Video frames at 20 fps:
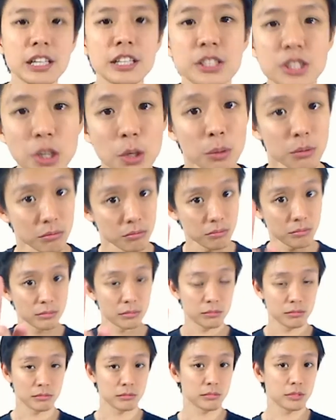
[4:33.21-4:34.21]
So,
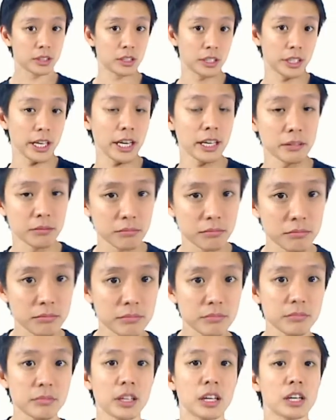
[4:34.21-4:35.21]
again,
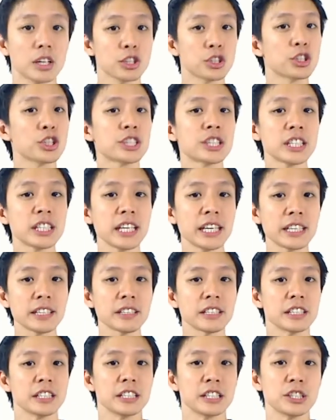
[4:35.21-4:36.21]
cushioning
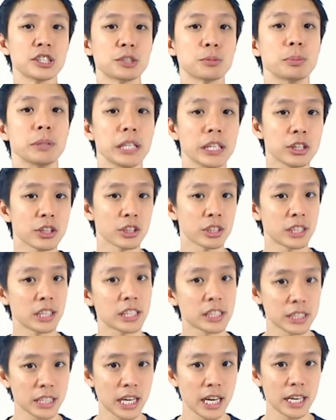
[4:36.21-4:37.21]
is being on their
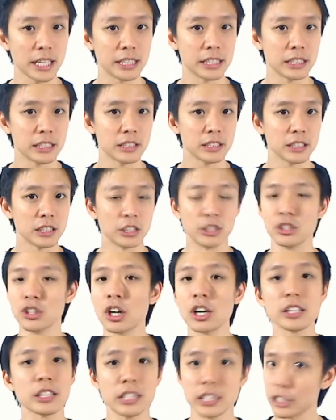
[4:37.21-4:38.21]
side,
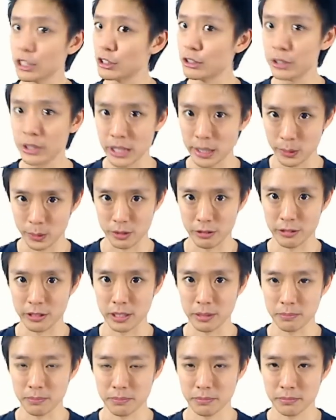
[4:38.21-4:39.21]
not agreeing with them.